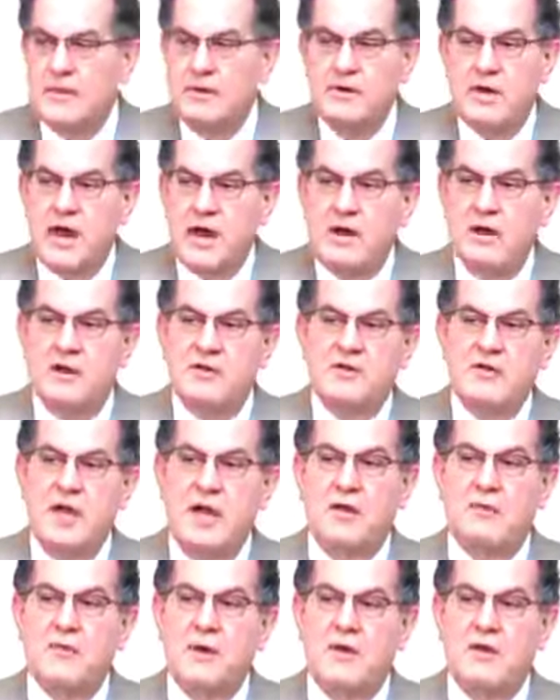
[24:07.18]
You're not going to
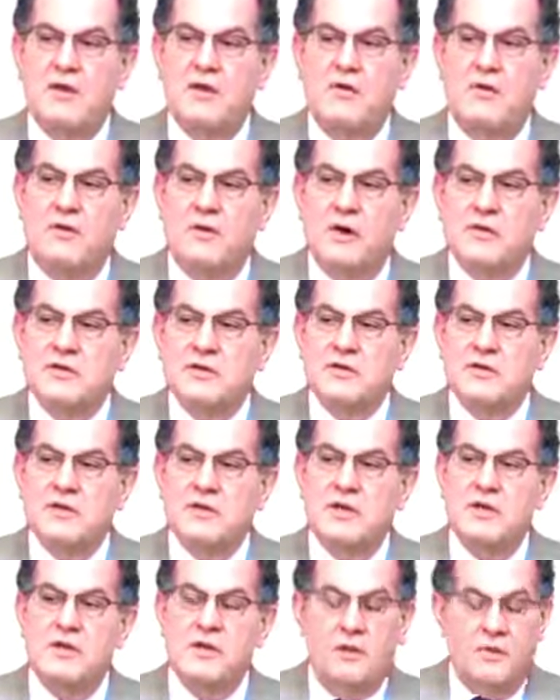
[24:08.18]
take one of the Lord's
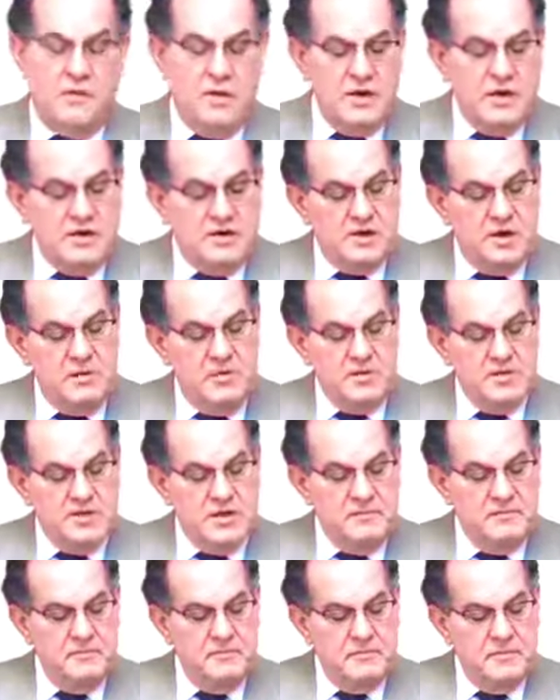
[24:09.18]
until the Lord
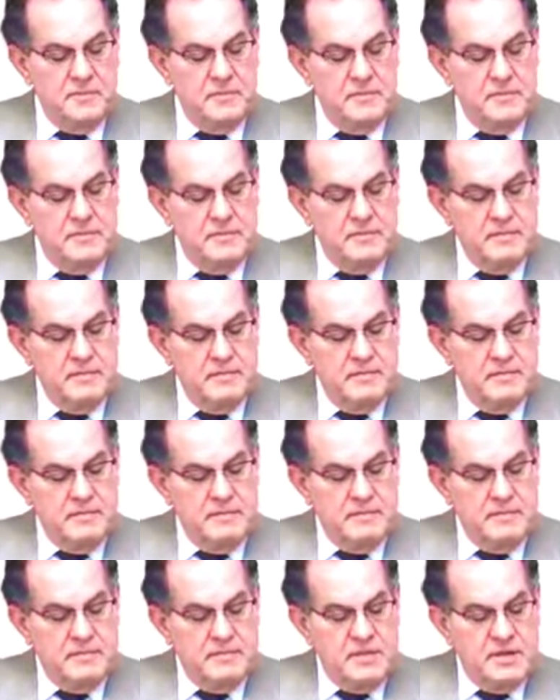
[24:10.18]
determines it.
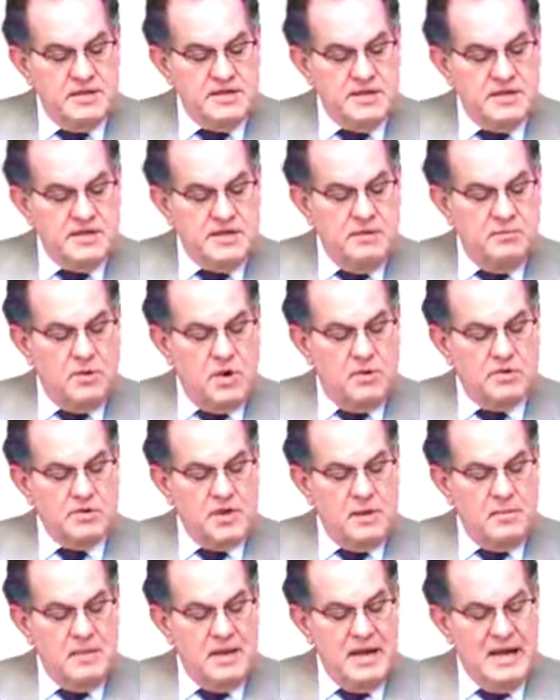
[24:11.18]
It says he
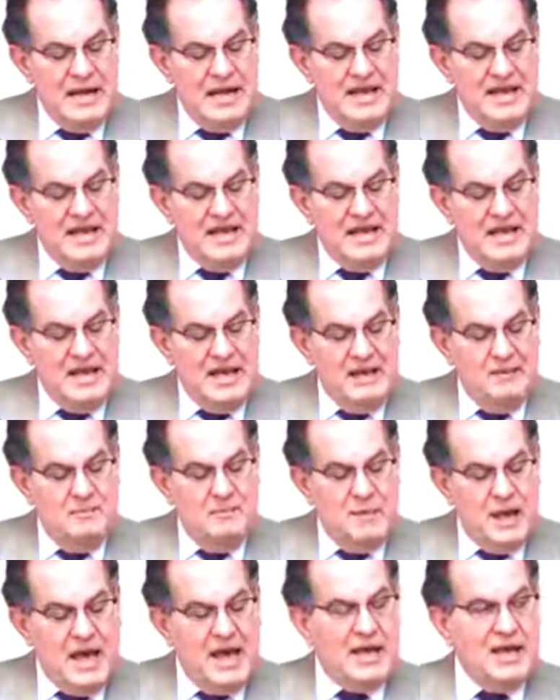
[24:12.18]
rose up and
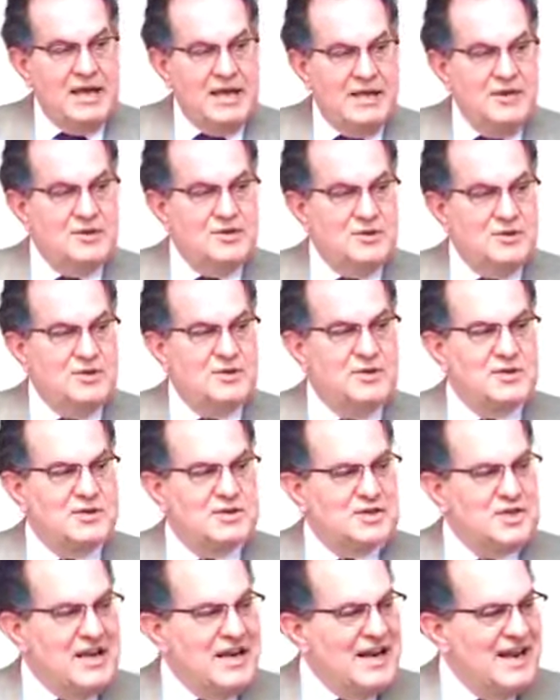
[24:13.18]
came back into the
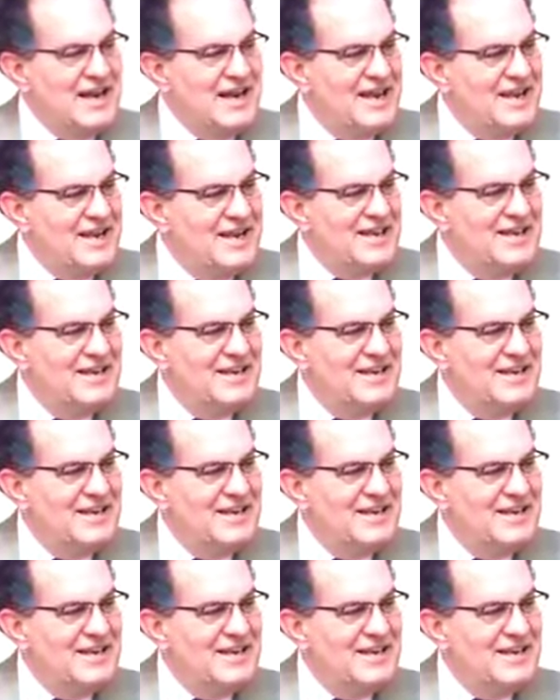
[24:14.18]
city.